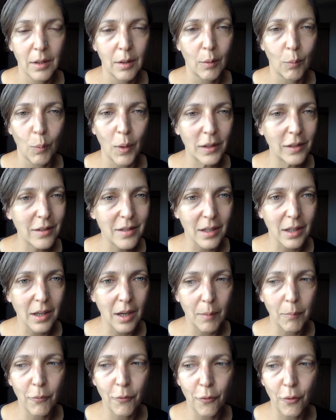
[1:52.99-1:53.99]
where does it
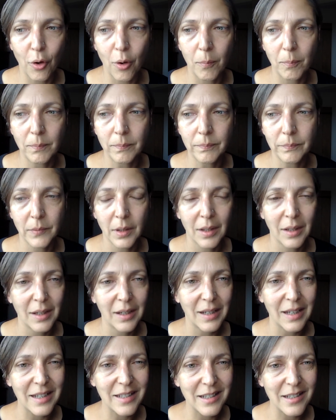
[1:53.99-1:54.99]
come from,
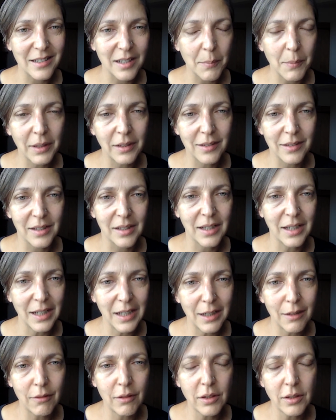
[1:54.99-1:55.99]
is it something that's
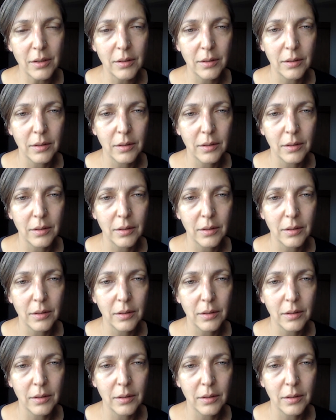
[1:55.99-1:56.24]
inherent?